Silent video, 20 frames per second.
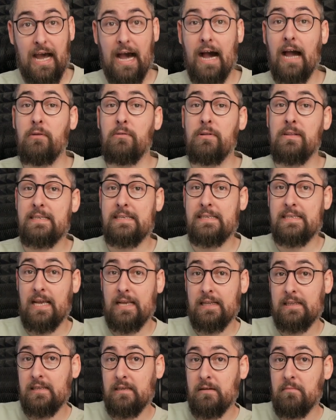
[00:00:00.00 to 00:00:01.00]
I will
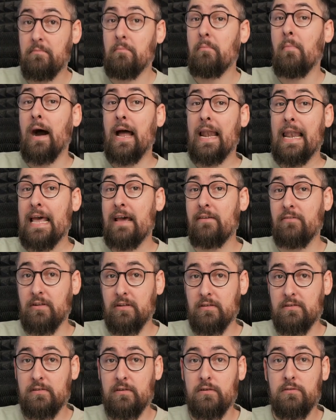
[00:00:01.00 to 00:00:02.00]
set my
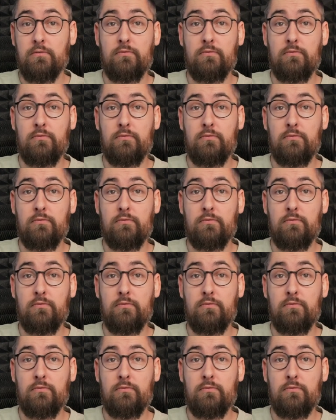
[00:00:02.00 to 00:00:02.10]
levels